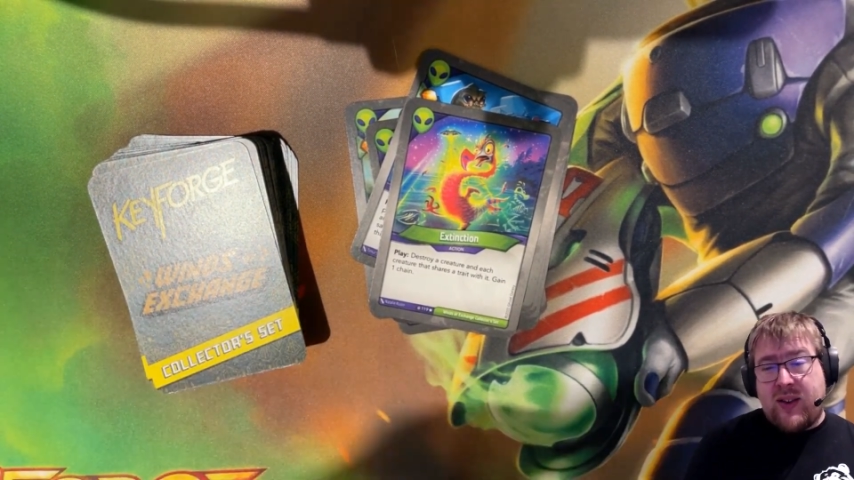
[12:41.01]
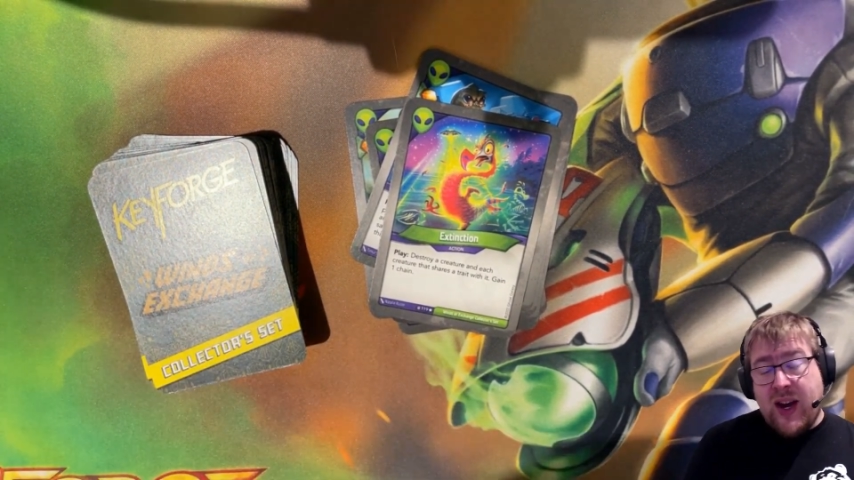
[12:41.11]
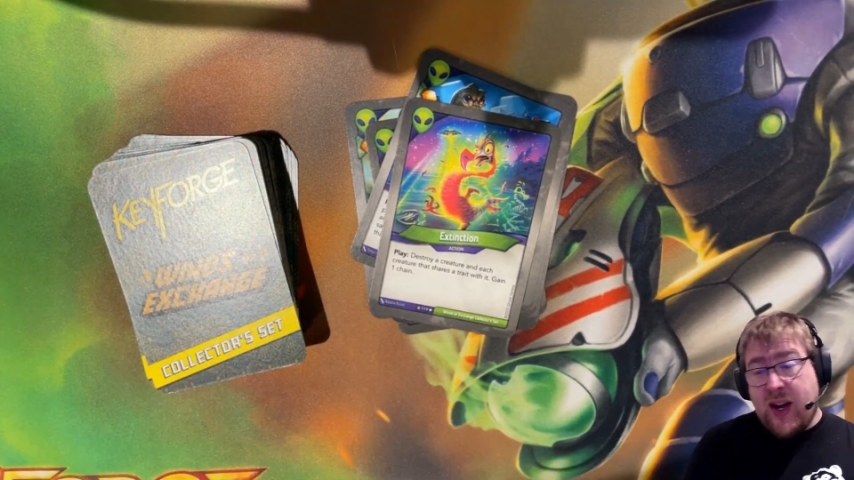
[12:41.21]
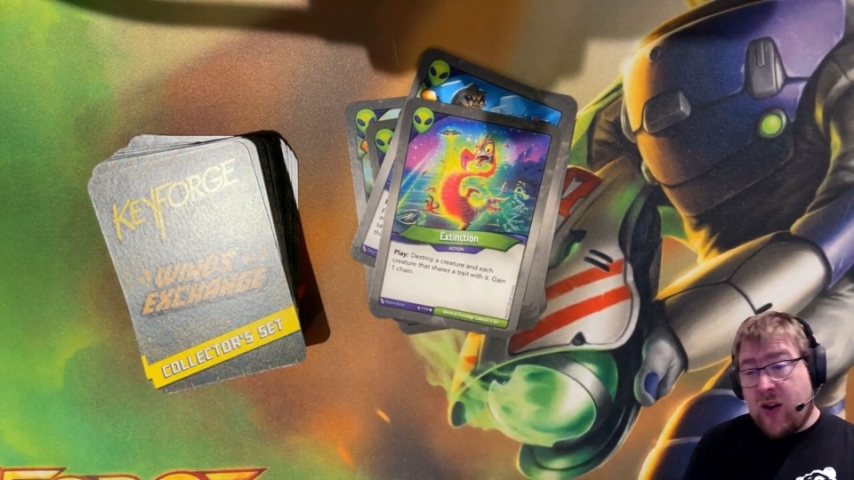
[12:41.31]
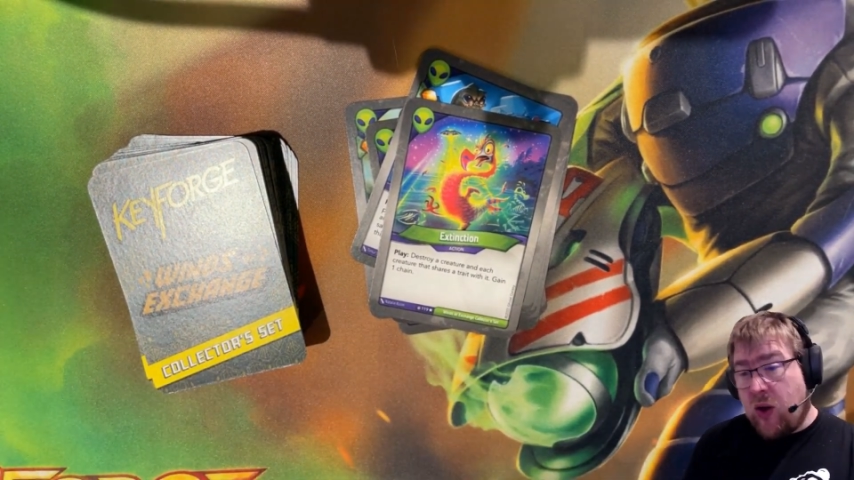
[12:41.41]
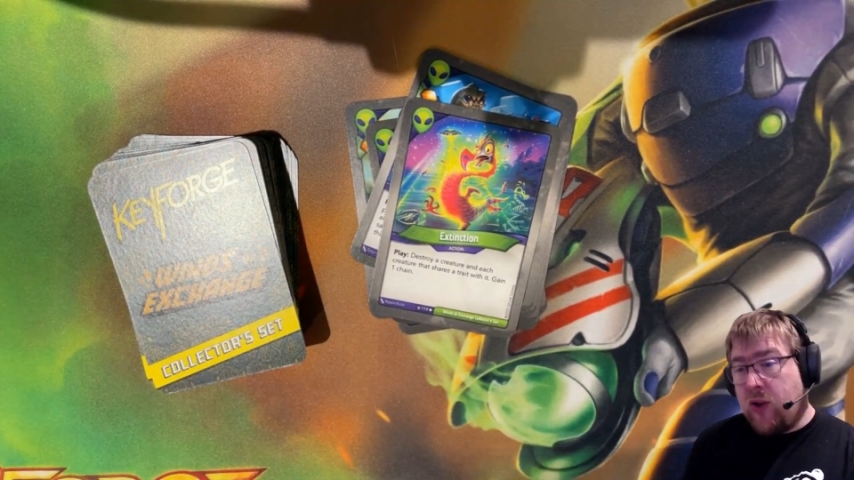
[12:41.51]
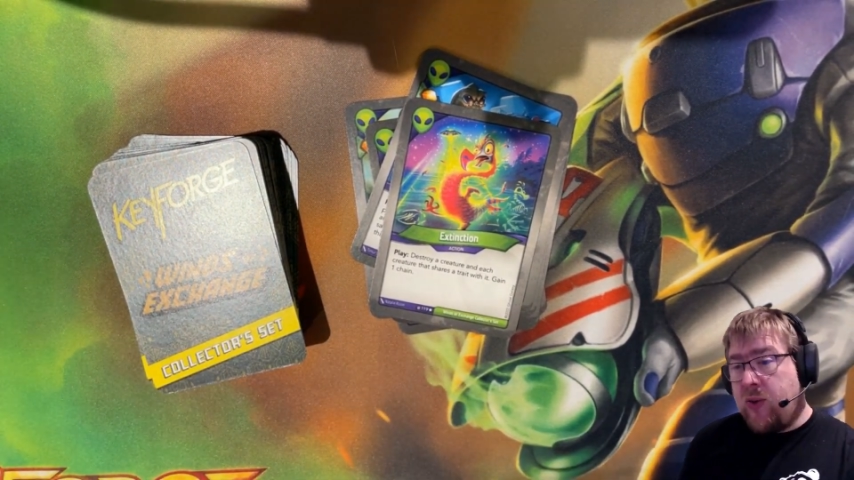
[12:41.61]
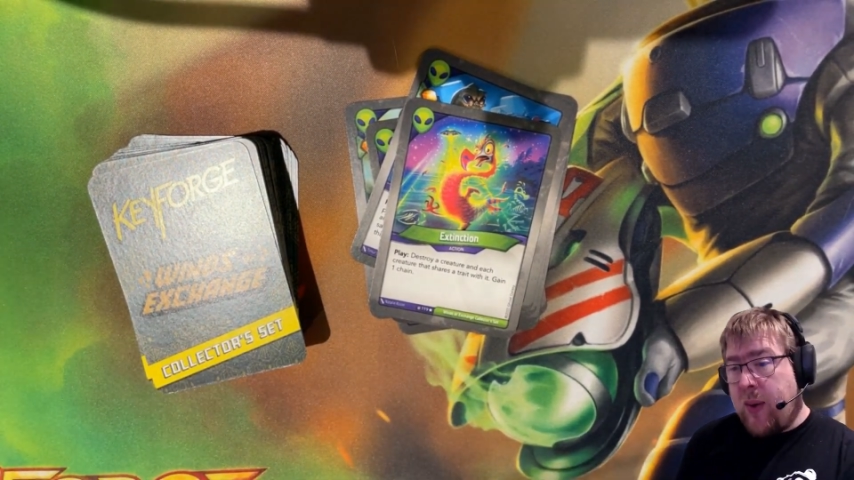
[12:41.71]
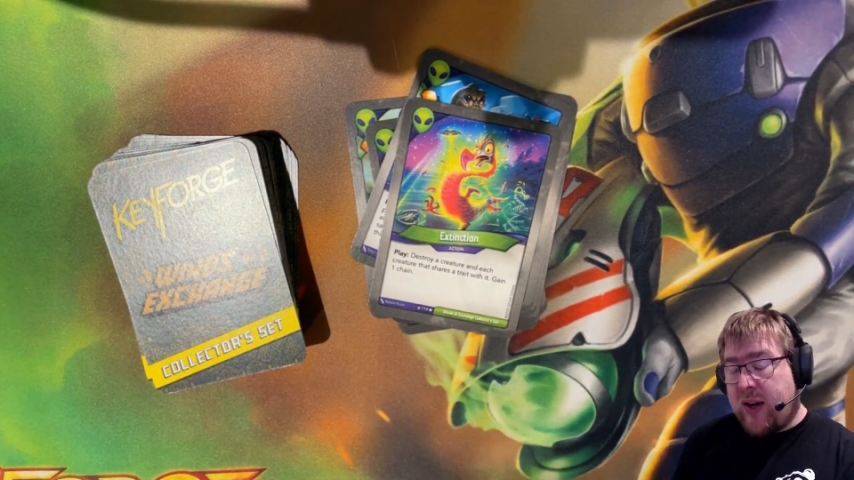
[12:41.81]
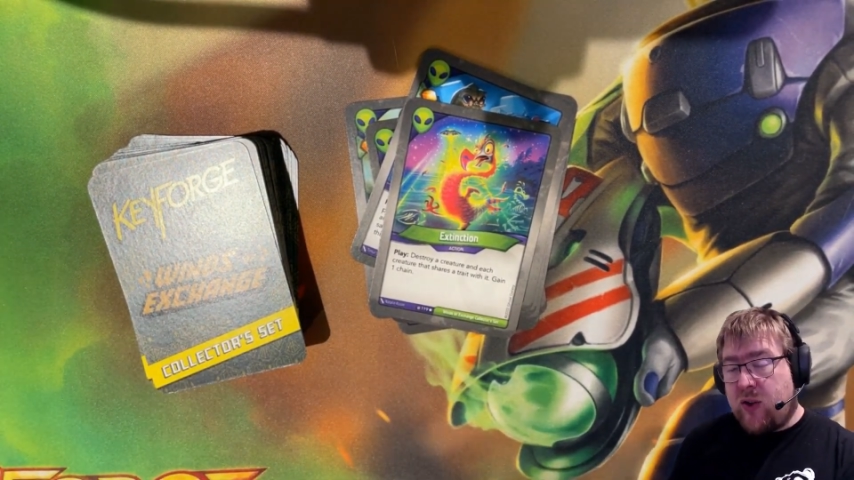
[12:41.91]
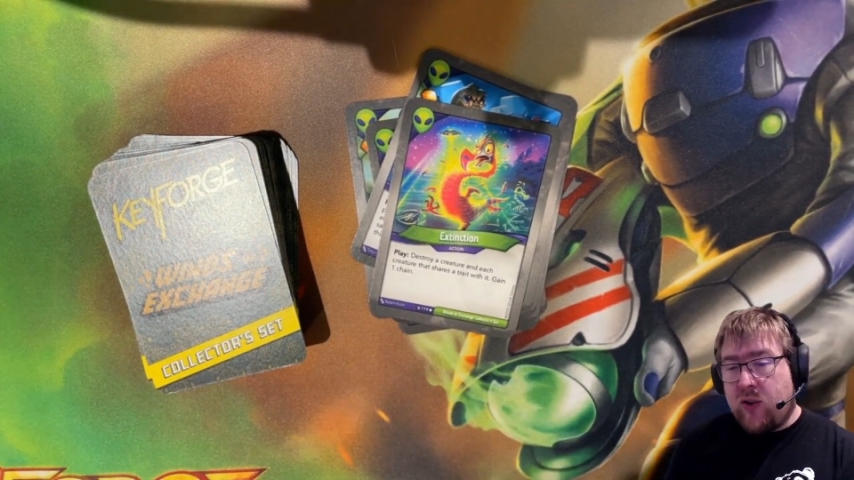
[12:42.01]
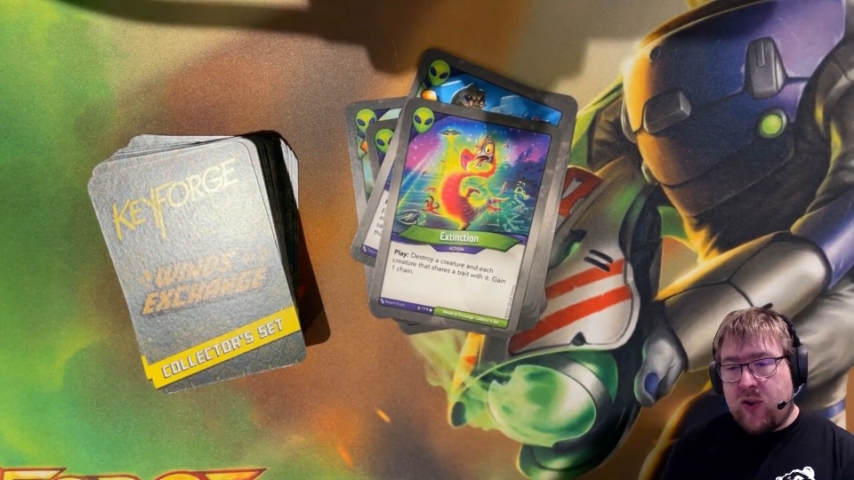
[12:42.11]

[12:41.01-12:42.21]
and all specters.